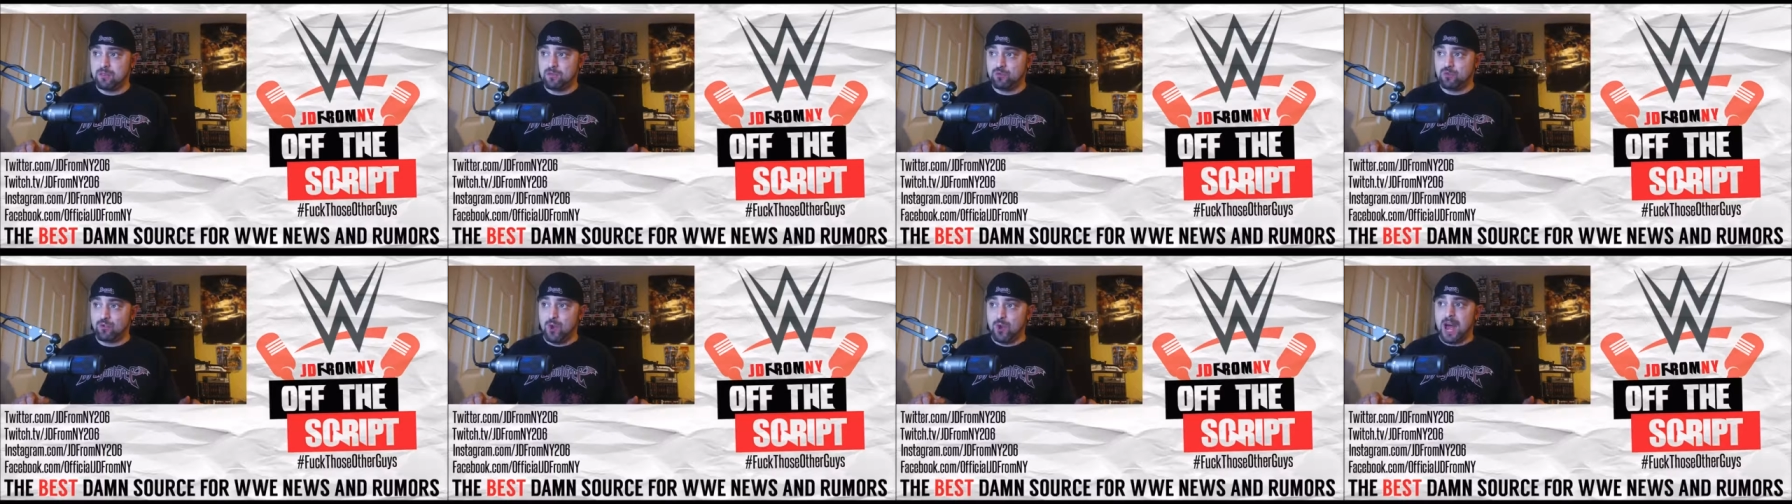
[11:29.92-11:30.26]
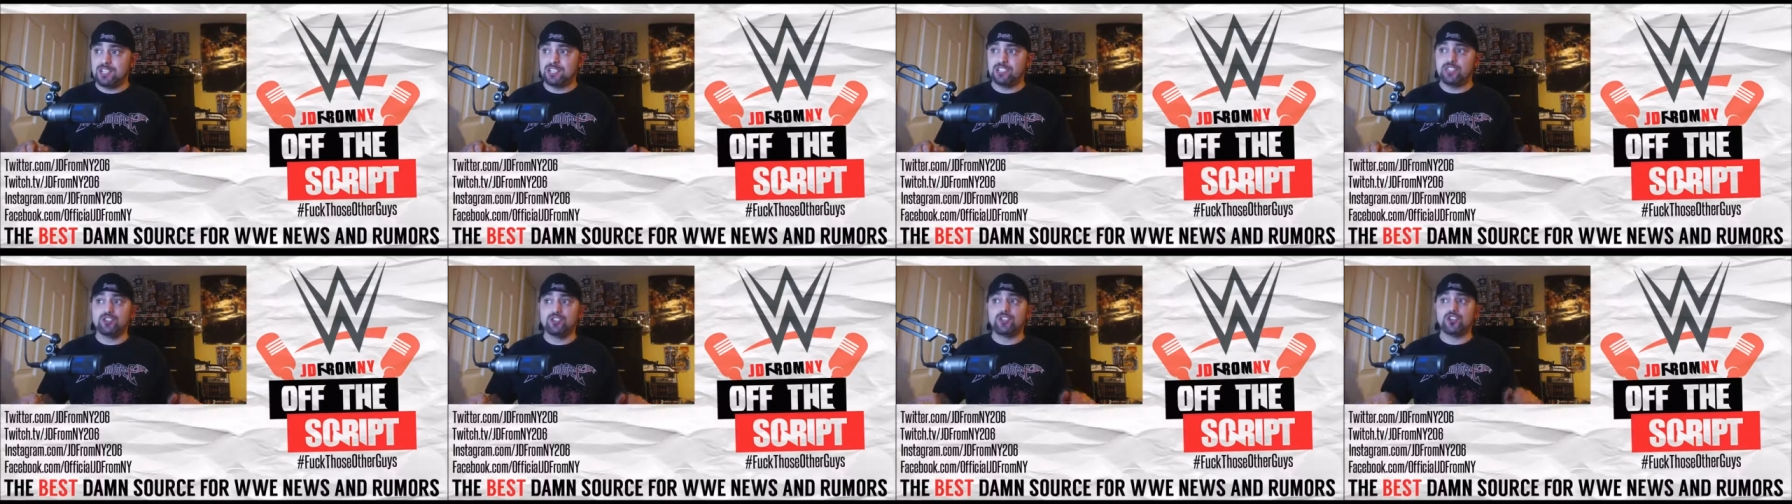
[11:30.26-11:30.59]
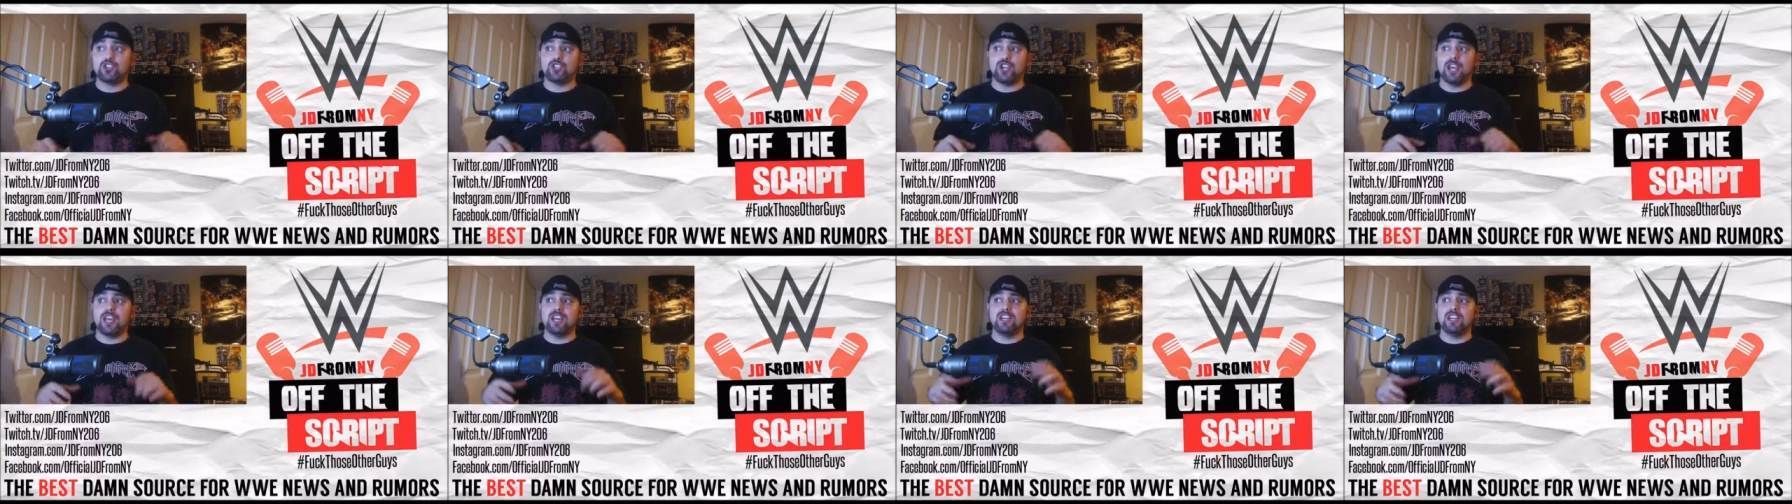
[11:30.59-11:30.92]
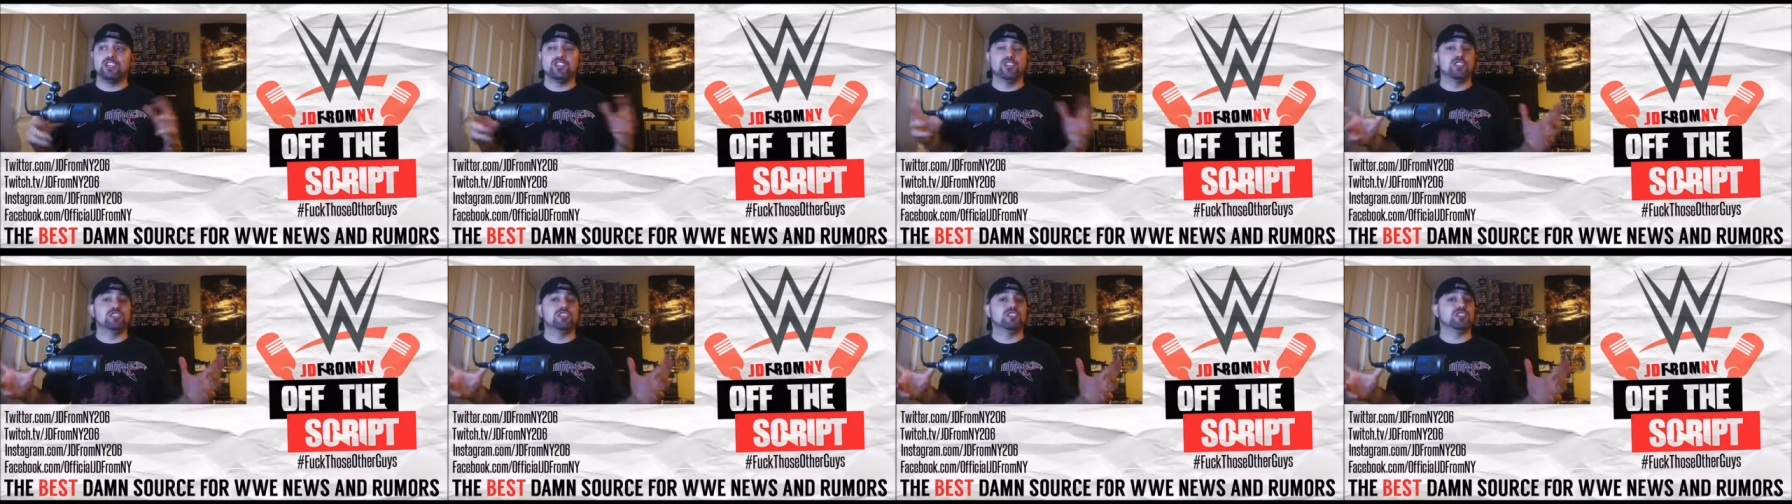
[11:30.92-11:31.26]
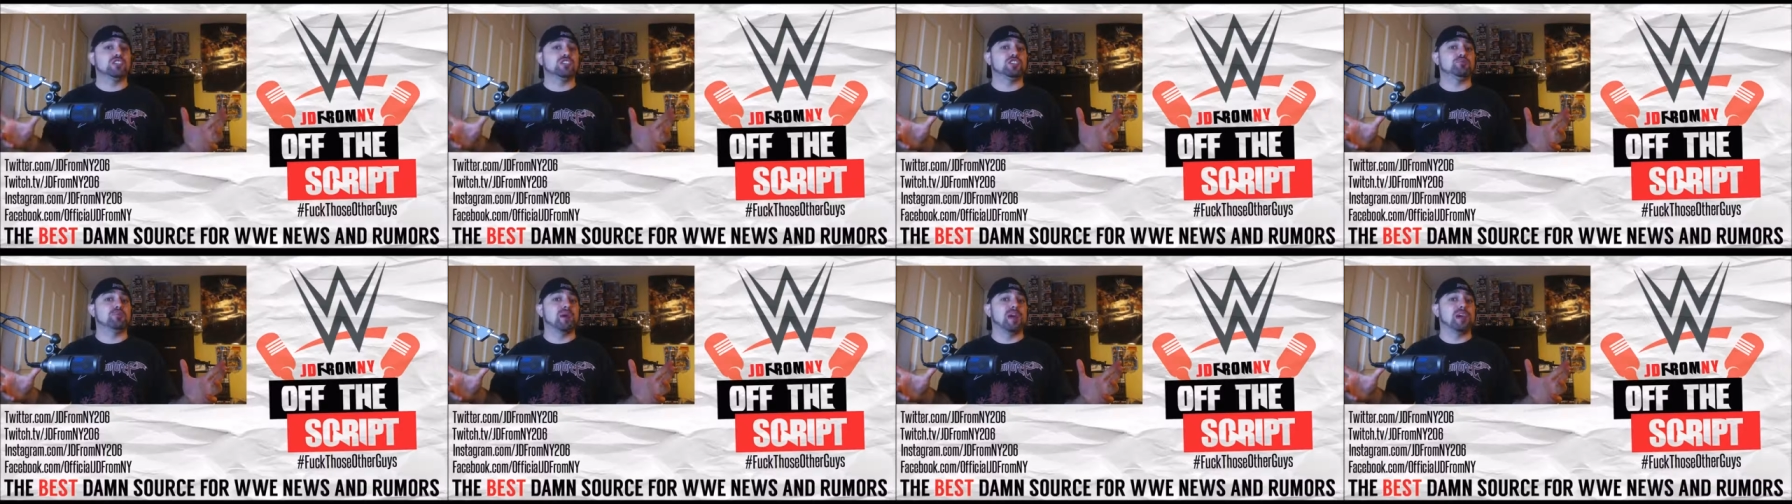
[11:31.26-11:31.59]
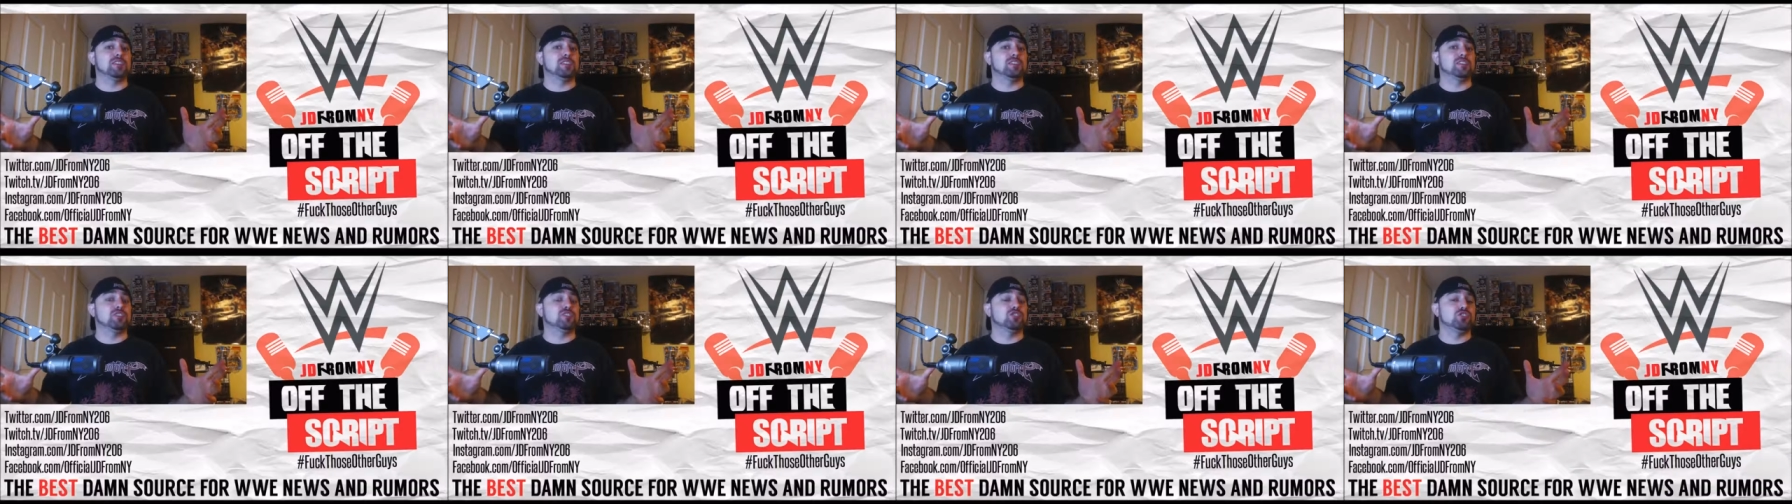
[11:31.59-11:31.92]
Roster changes
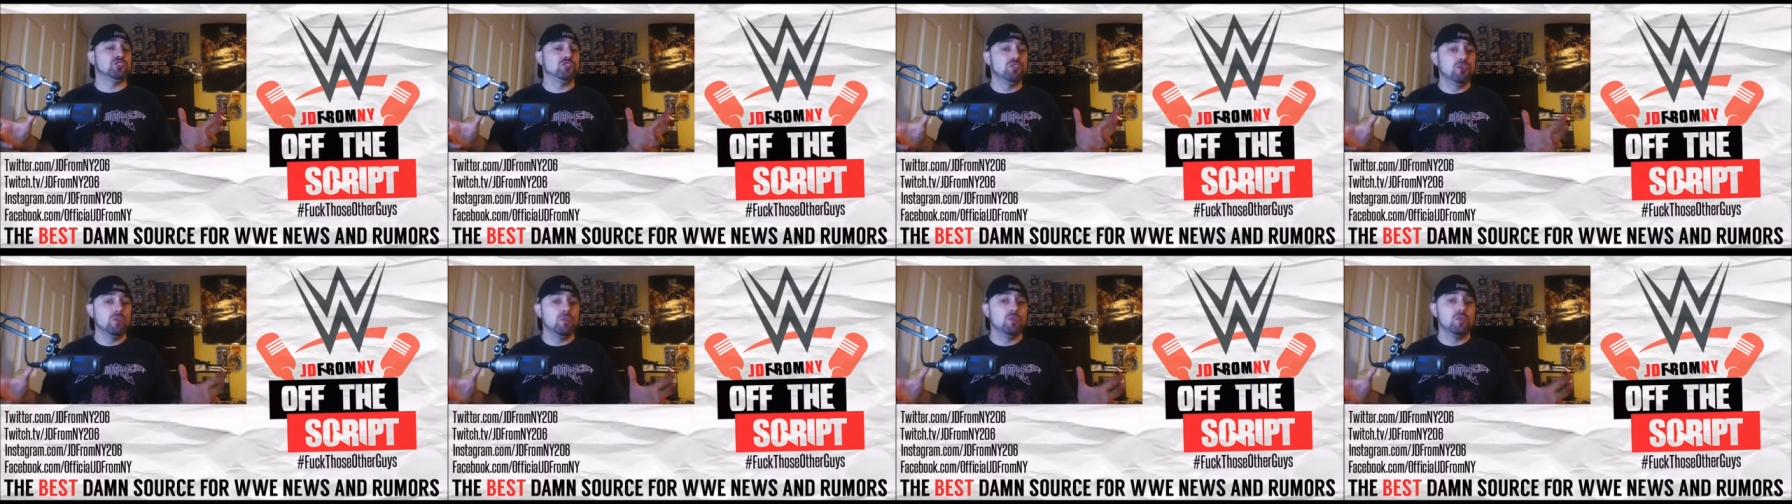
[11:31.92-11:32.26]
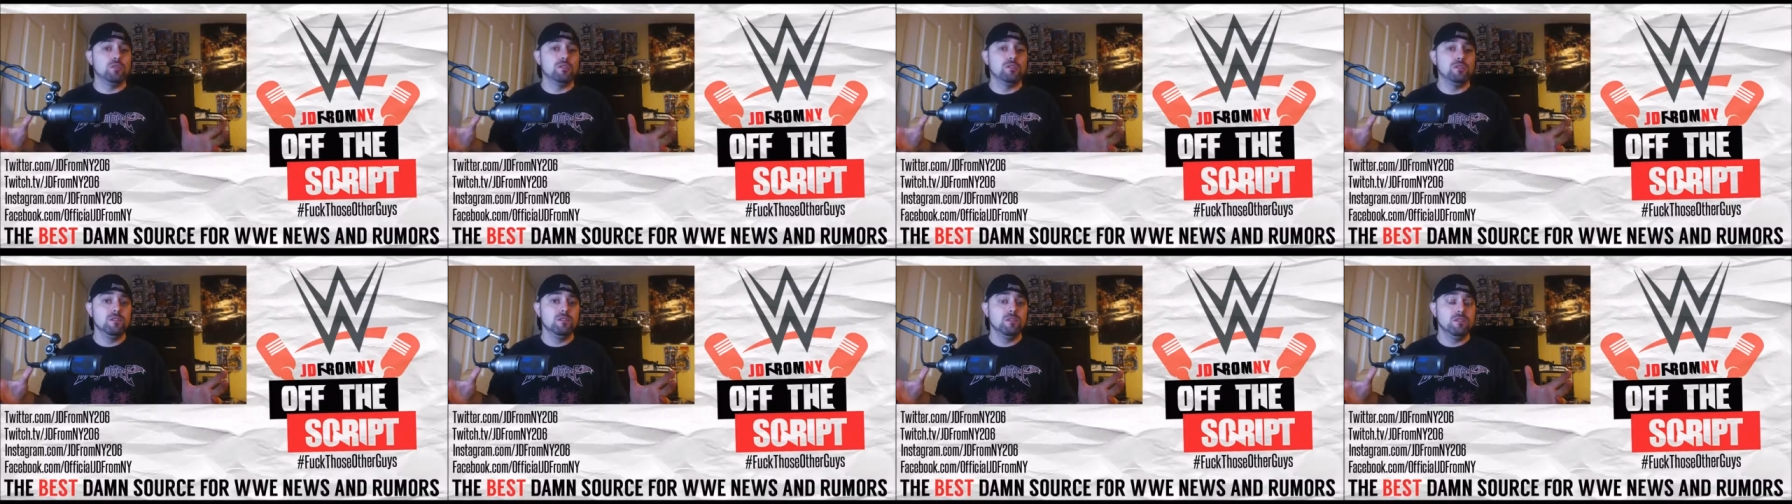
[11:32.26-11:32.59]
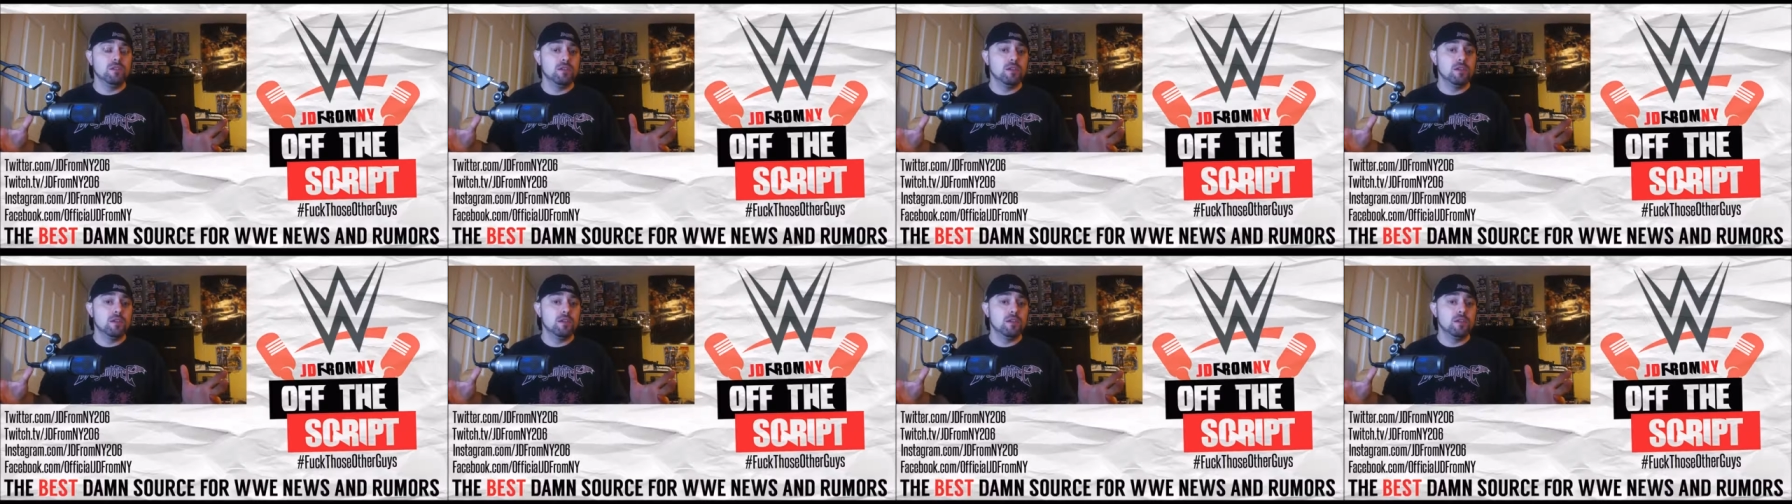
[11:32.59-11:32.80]
expected soon.